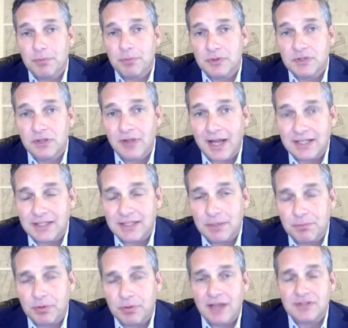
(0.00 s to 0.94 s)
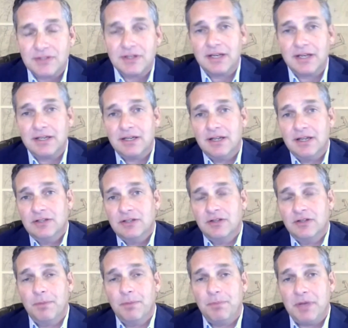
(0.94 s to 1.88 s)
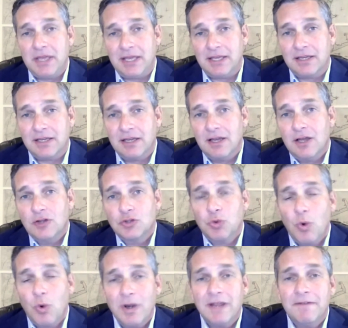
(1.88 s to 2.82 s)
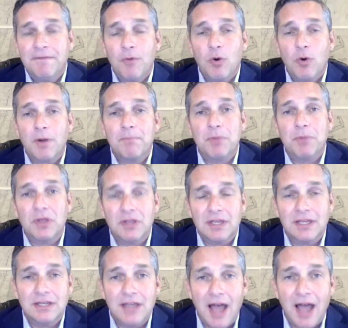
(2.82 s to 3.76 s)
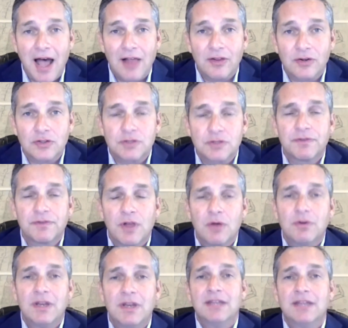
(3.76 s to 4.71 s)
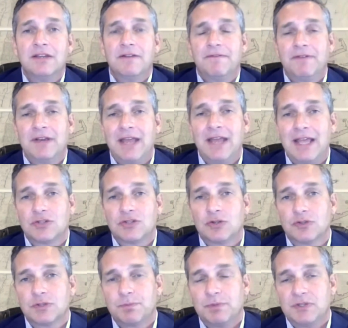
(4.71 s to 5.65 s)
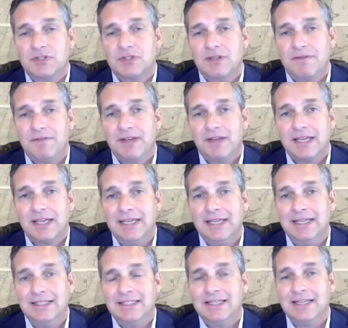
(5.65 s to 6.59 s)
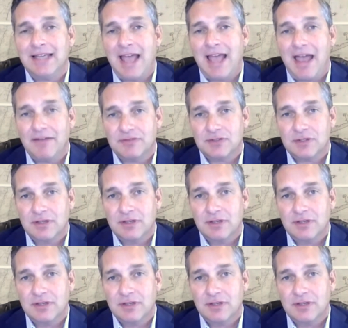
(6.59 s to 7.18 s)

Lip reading: was elected president, to the peak, $24 billion flowed into financial specific ETFs.